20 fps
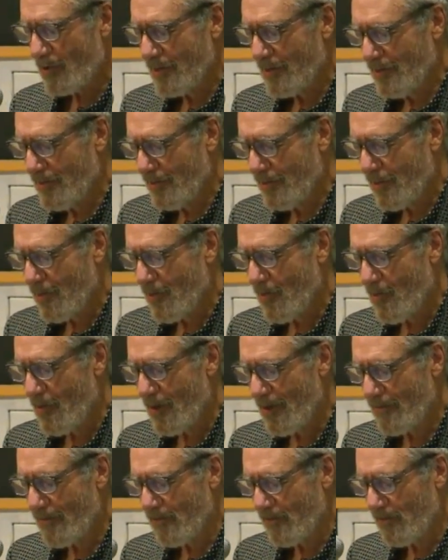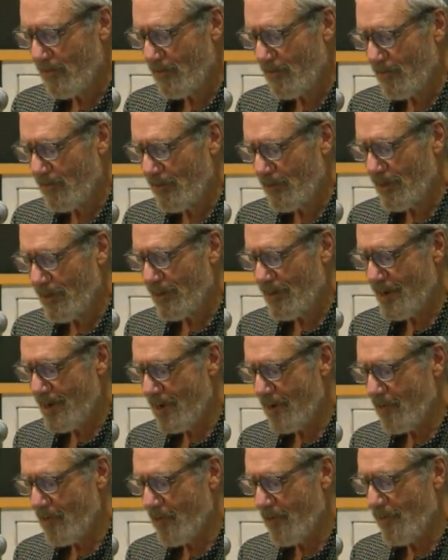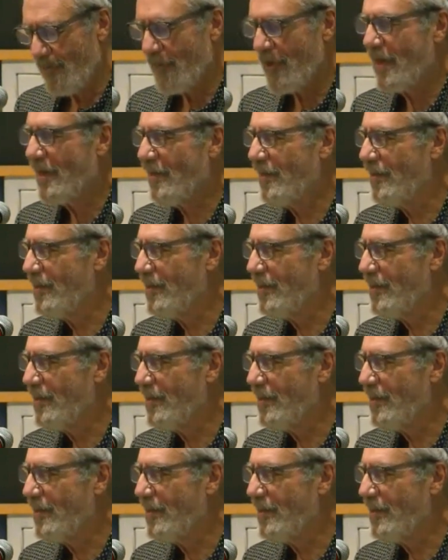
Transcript: the crevice in a narrow valley of